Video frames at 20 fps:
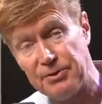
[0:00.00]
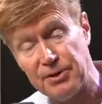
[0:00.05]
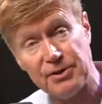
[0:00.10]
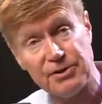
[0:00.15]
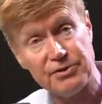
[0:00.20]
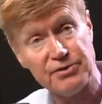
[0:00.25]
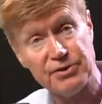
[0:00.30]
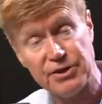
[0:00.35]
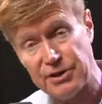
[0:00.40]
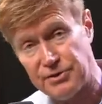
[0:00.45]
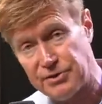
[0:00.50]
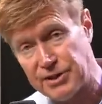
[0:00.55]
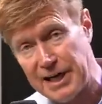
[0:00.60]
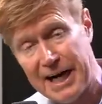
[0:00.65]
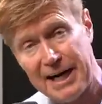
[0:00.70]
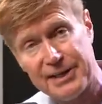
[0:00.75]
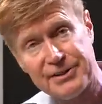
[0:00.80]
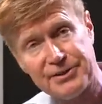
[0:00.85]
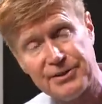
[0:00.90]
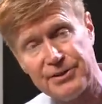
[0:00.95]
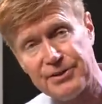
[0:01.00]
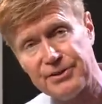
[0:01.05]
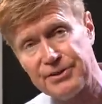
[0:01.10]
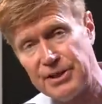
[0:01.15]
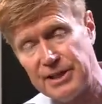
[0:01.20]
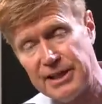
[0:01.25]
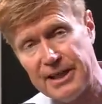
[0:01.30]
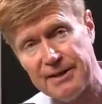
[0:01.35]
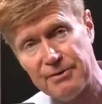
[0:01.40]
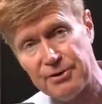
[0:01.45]
You could see your doctor and
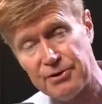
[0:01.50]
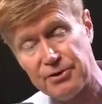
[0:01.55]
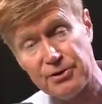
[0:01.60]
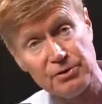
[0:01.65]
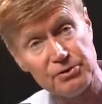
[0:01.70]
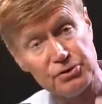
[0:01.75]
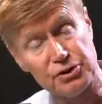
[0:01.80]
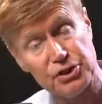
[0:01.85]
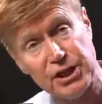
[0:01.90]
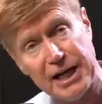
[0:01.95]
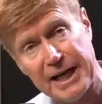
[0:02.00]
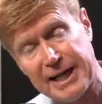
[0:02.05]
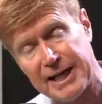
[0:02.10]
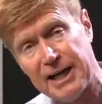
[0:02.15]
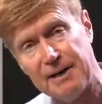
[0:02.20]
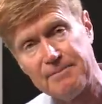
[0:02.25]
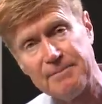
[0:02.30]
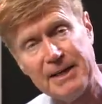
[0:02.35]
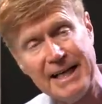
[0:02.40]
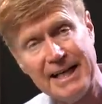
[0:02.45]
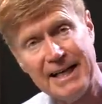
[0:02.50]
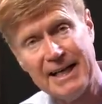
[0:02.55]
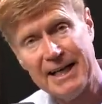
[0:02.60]
they'd have a thorough checkup.